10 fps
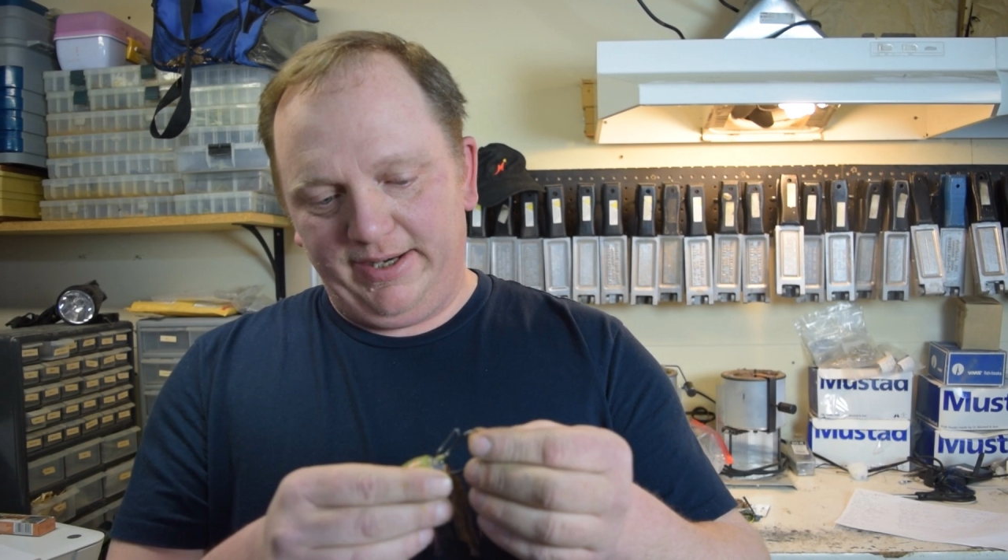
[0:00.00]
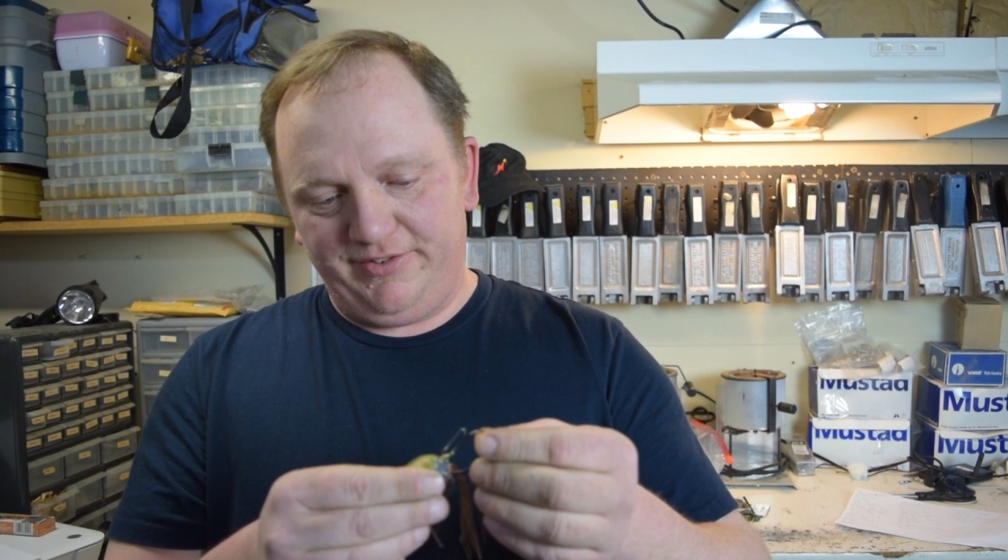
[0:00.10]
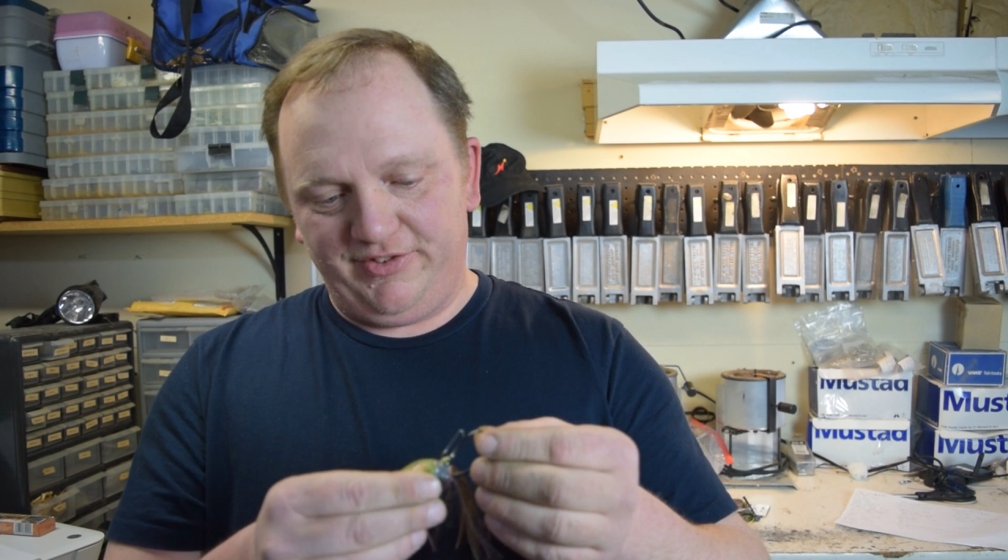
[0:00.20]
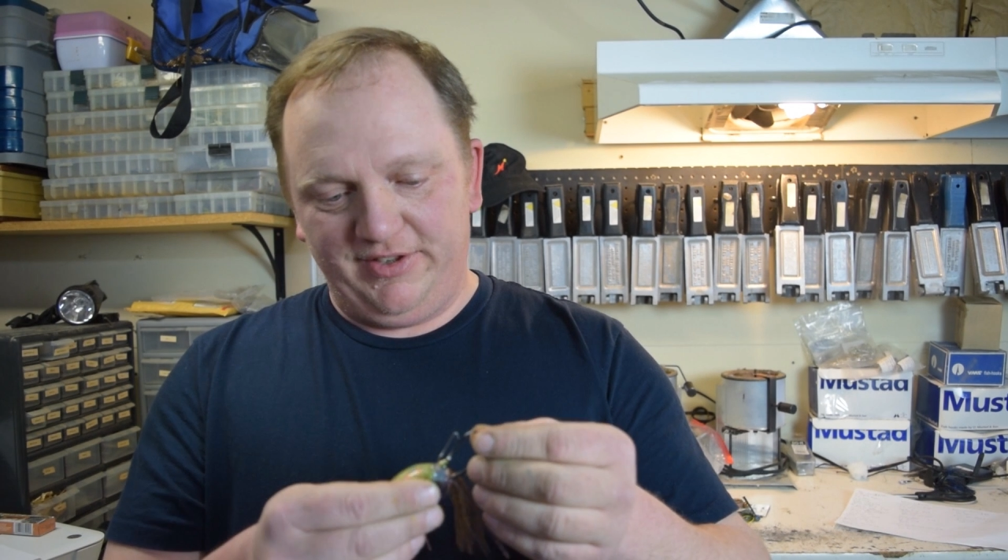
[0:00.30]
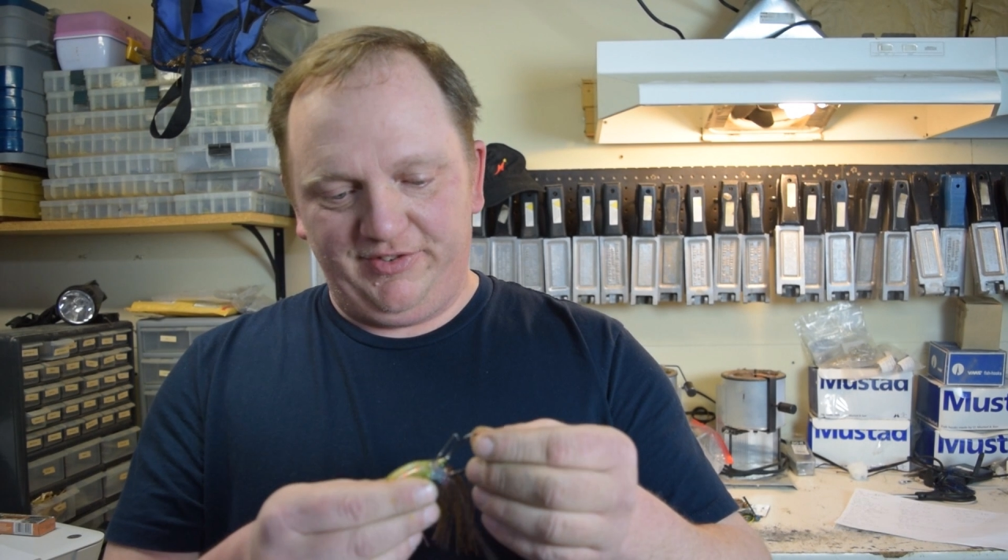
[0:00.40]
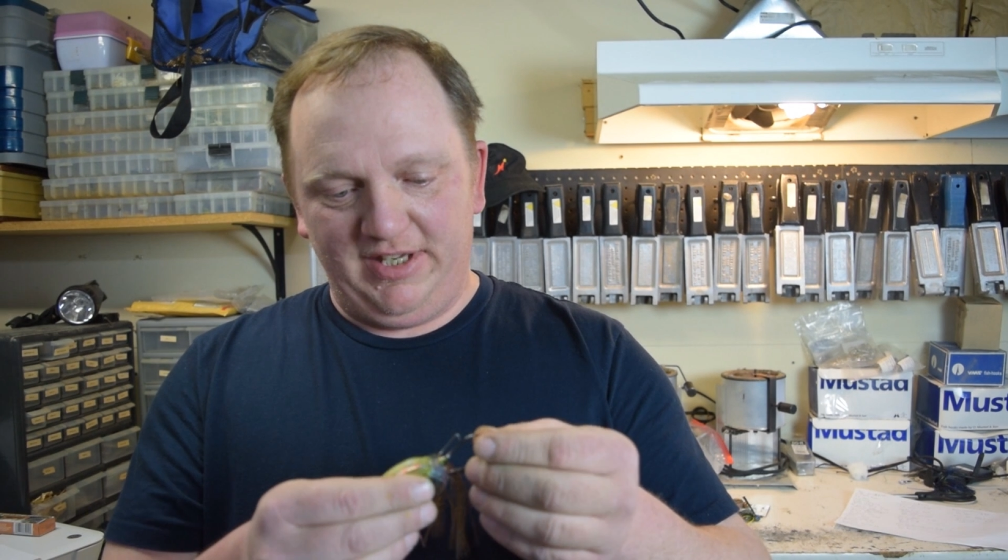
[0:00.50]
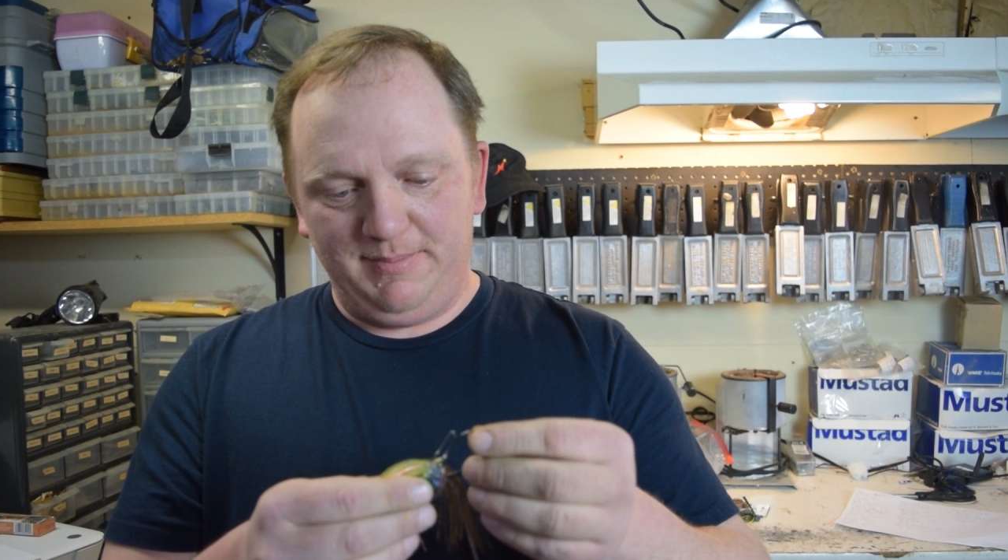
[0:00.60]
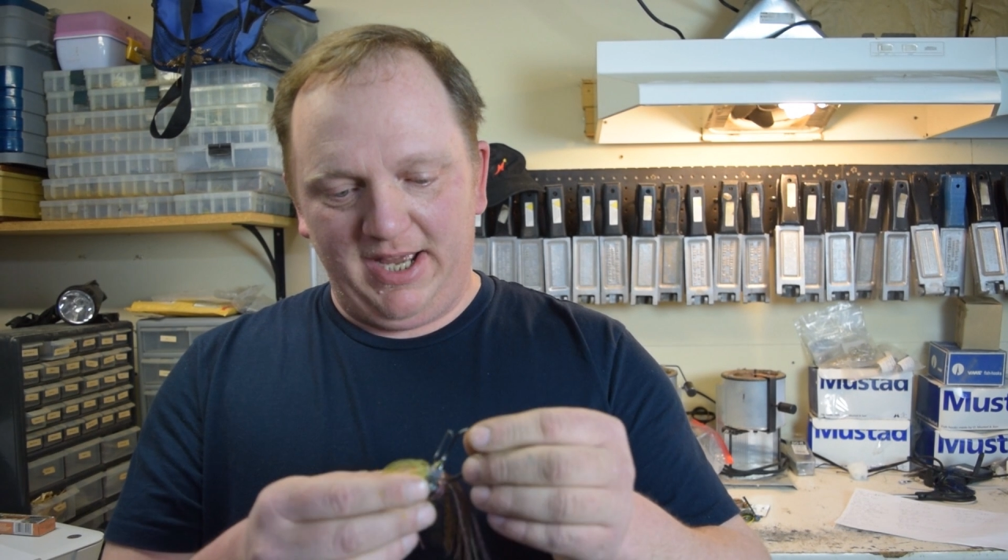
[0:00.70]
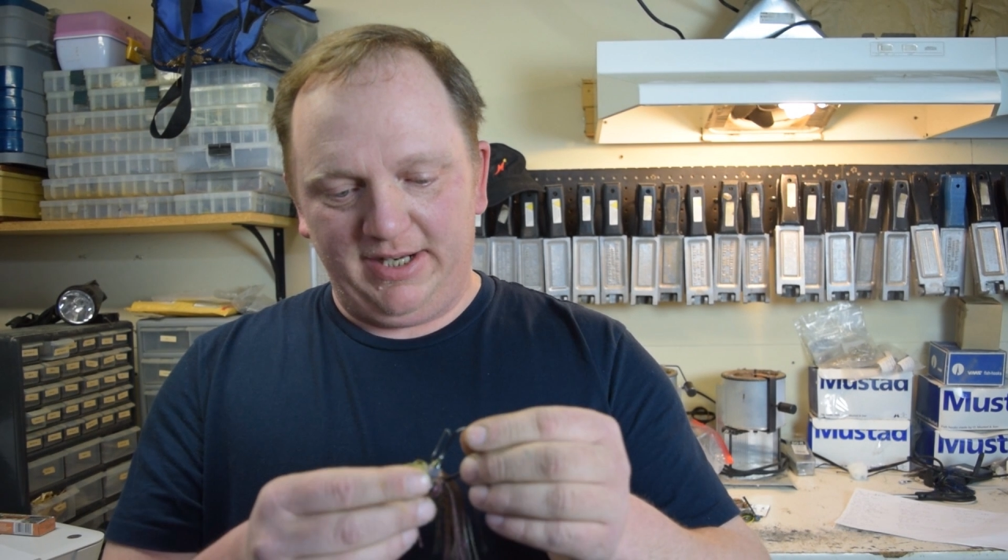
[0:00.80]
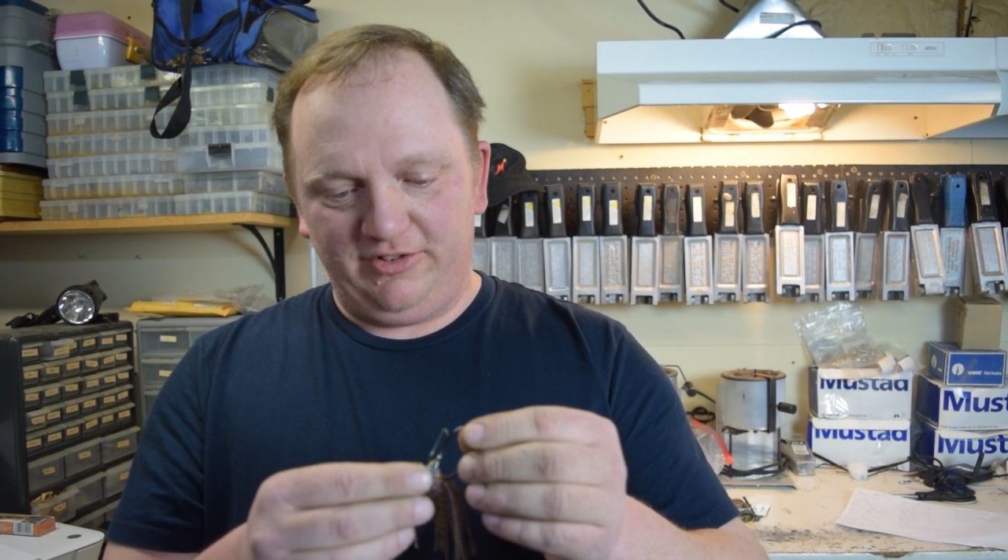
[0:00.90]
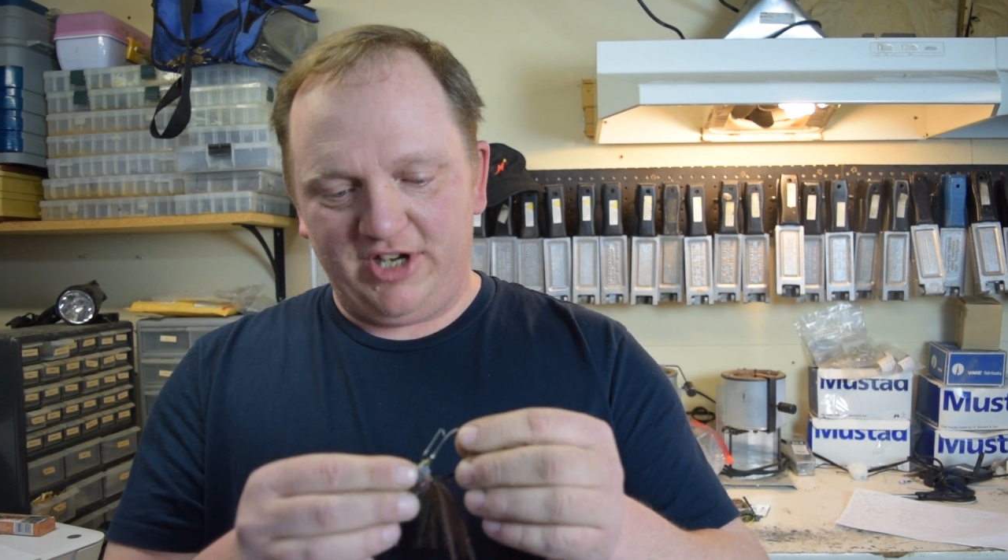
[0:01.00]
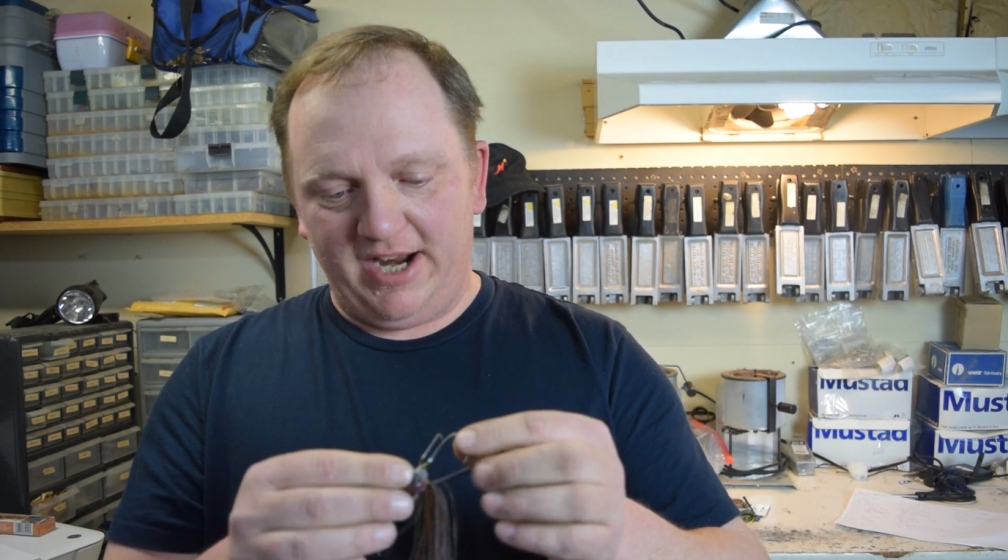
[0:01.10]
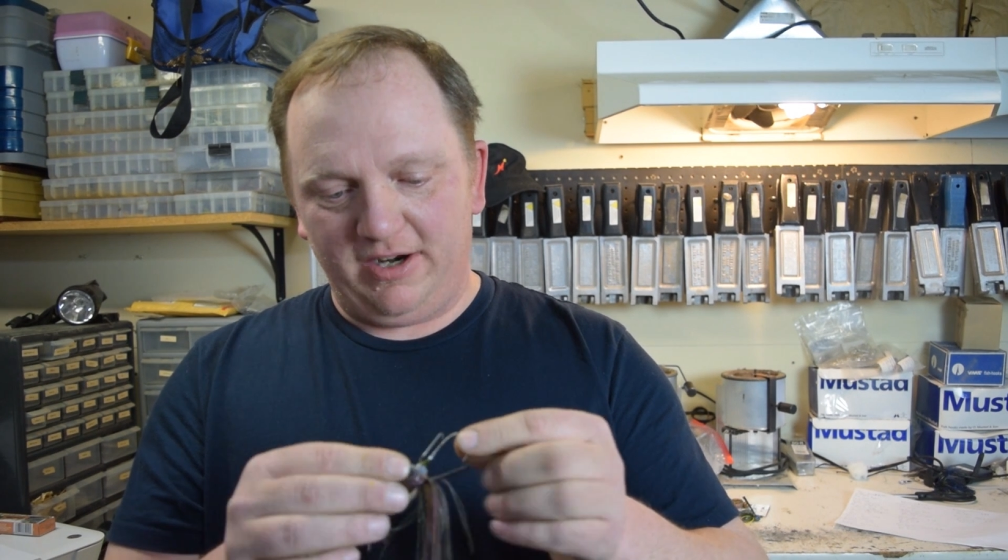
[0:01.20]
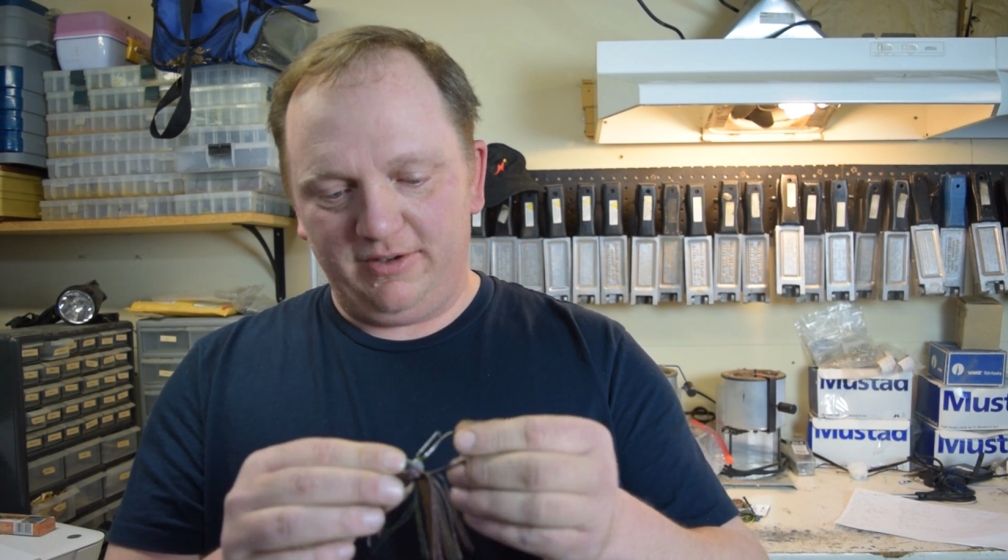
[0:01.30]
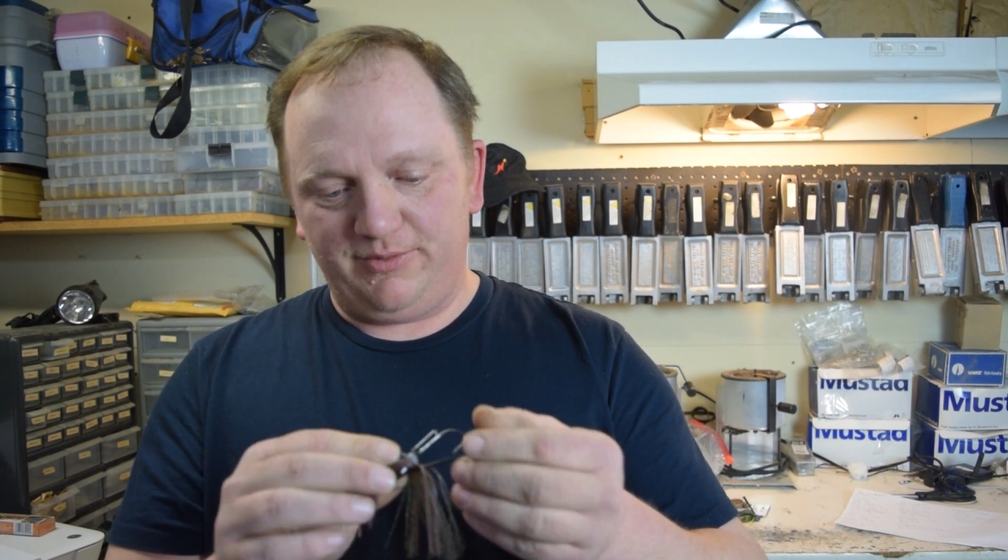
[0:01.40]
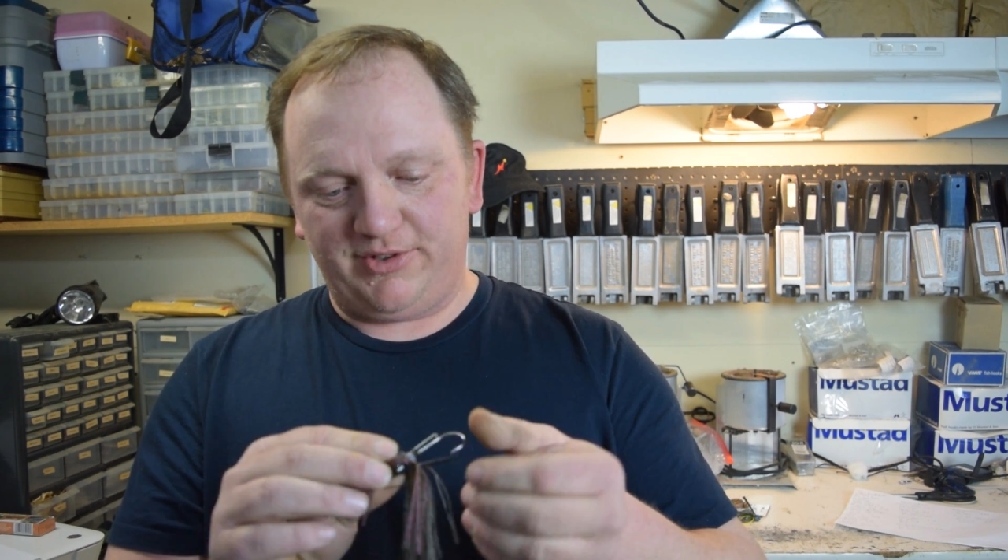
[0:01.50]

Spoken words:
it. It's the Z-Man Chatter